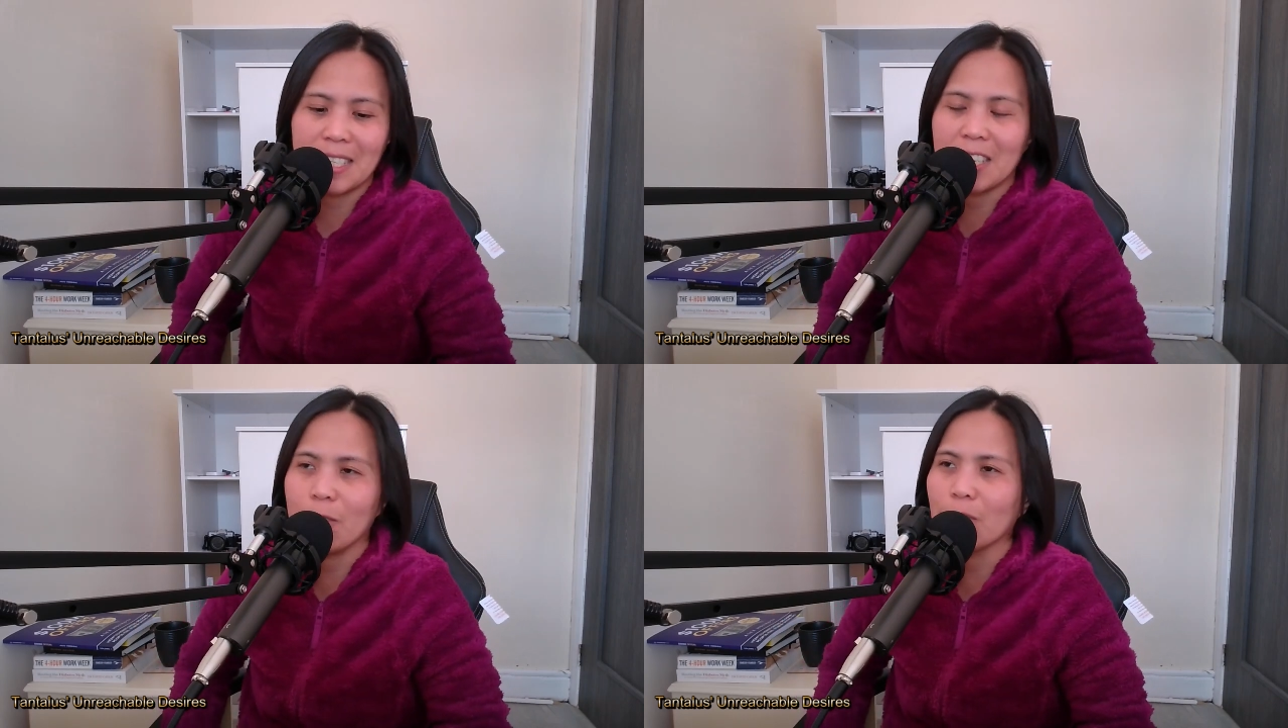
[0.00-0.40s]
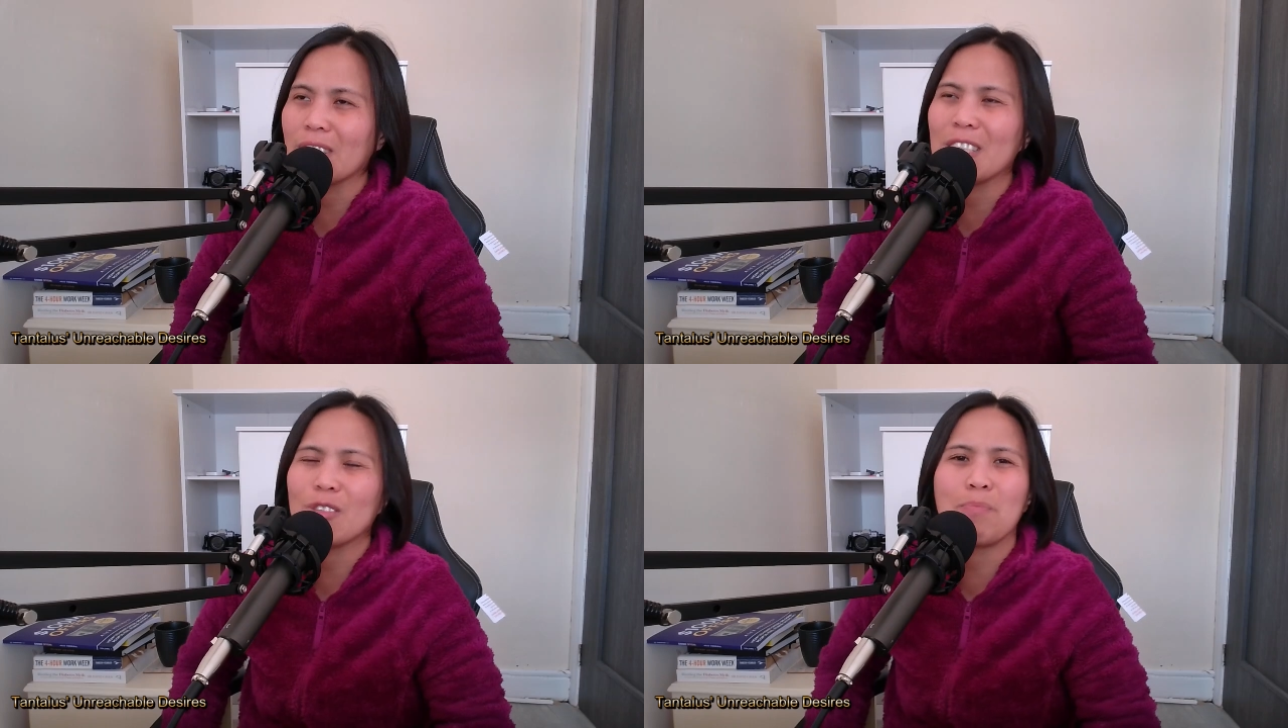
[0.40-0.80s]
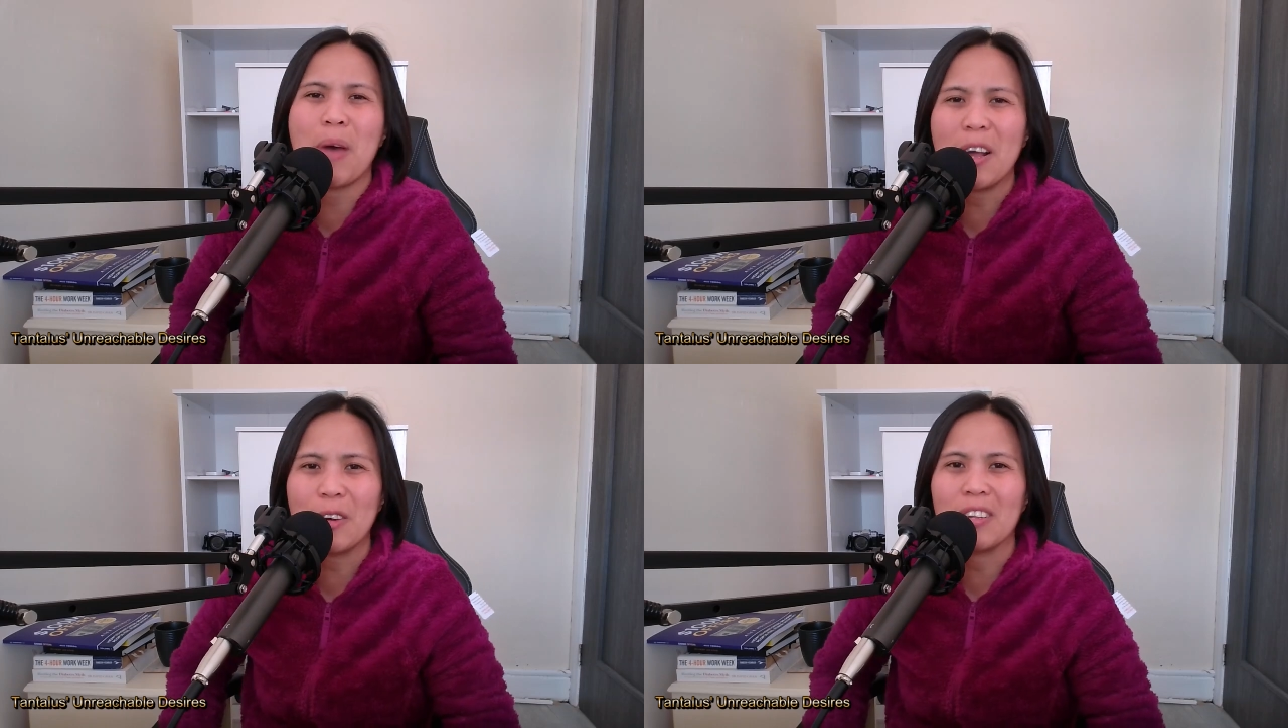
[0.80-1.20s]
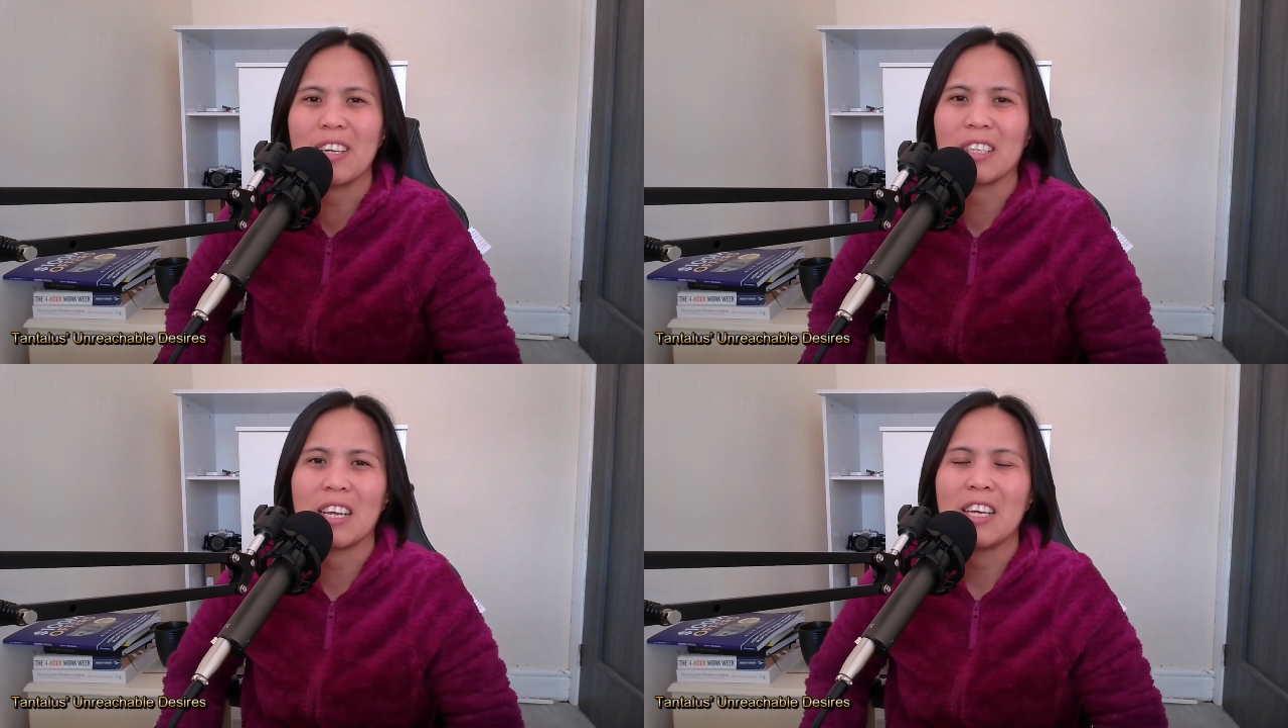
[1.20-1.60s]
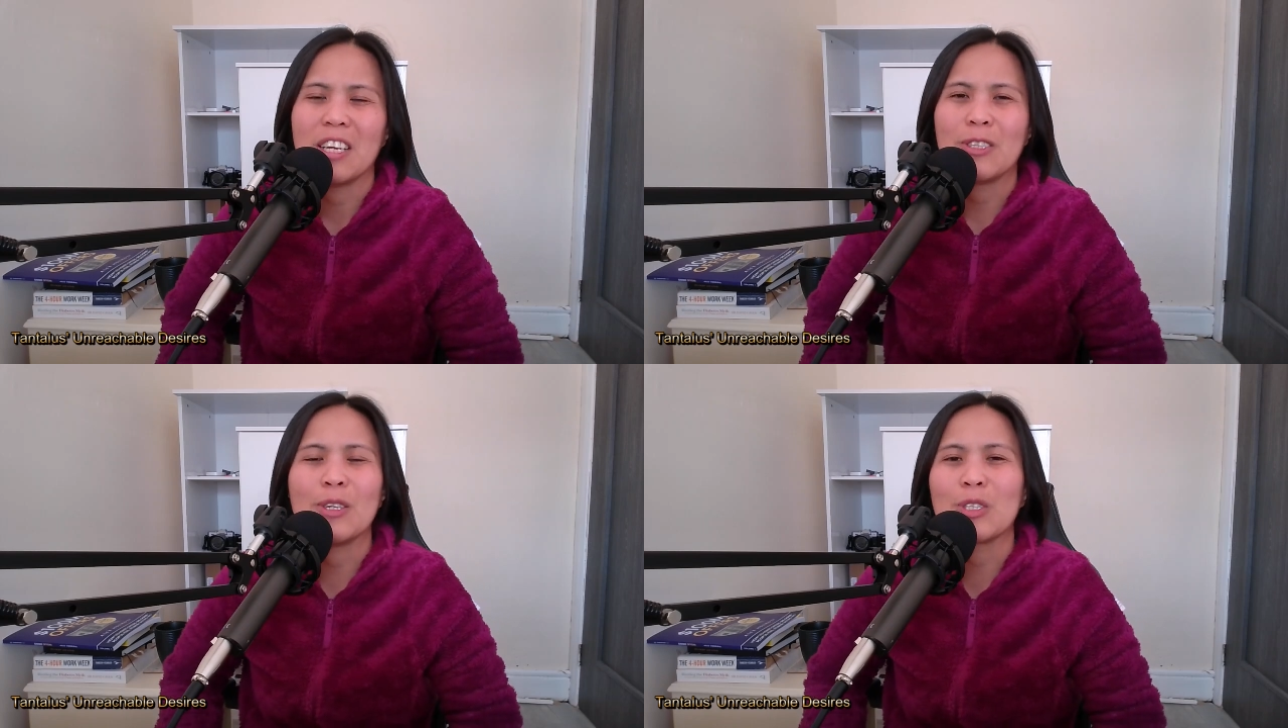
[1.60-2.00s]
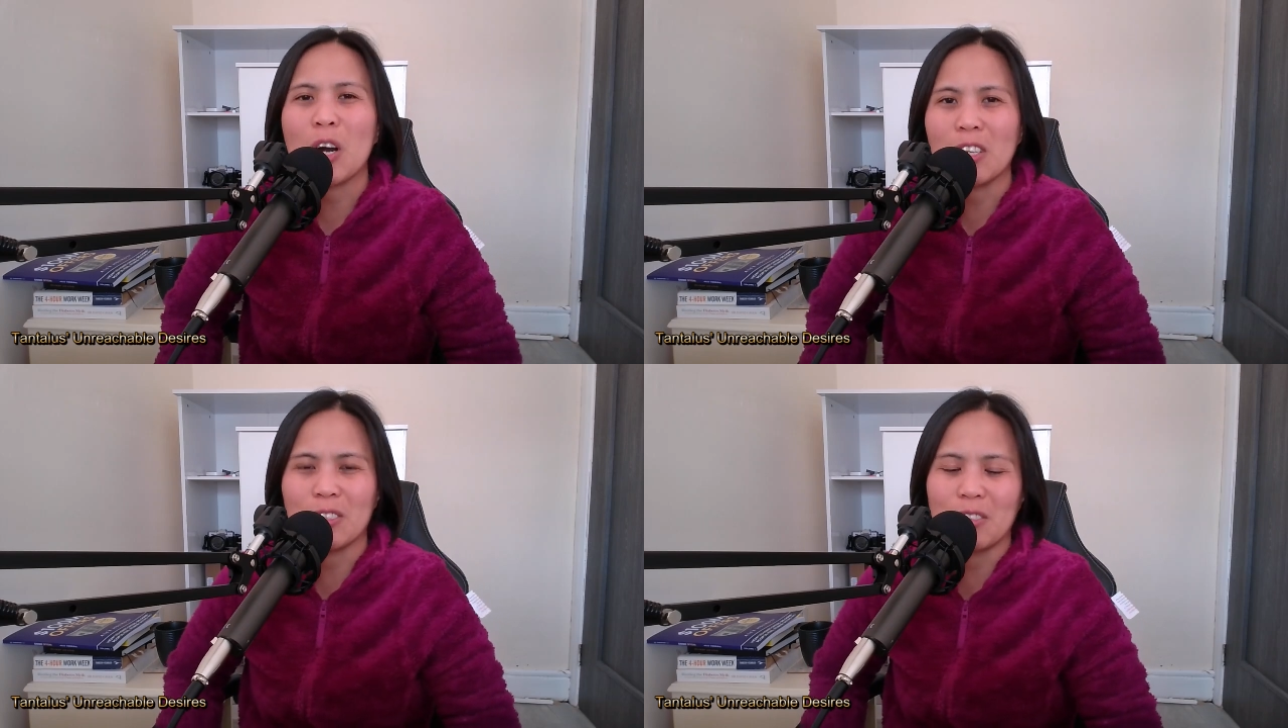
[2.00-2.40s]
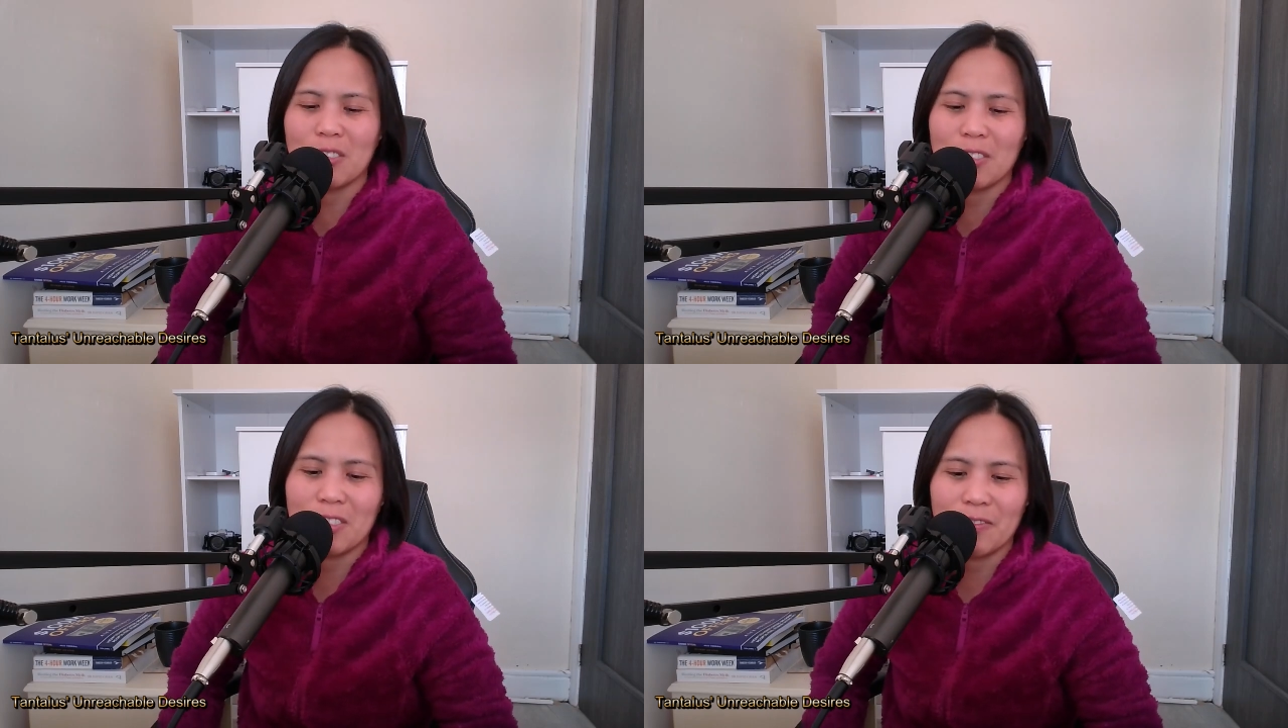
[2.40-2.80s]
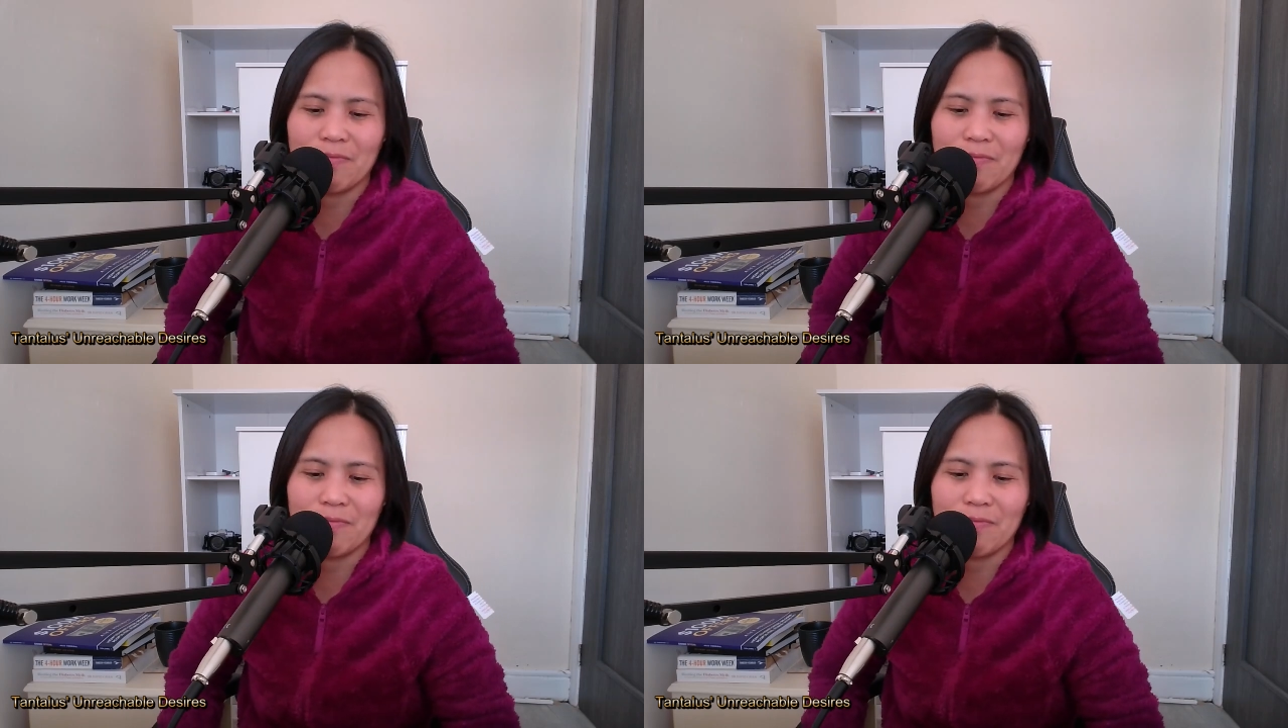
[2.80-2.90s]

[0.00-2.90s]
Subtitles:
that he's better than gods.